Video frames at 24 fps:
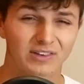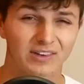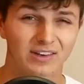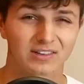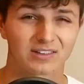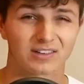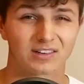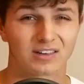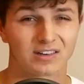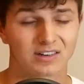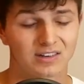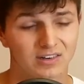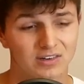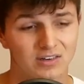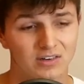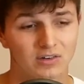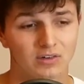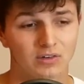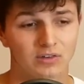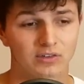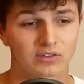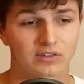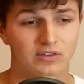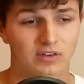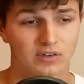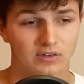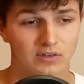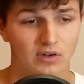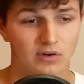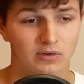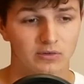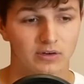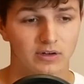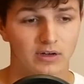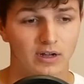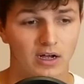That's an additional
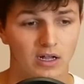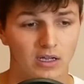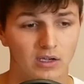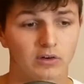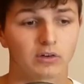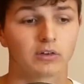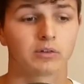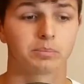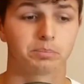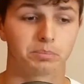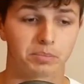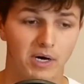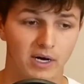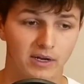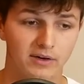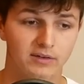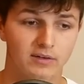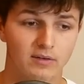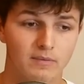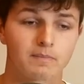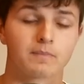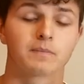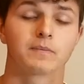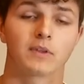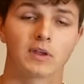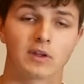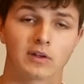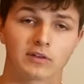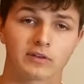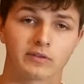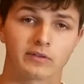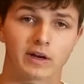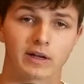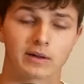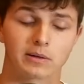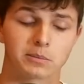$600, but it's
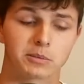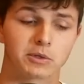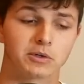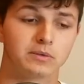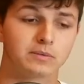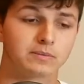available.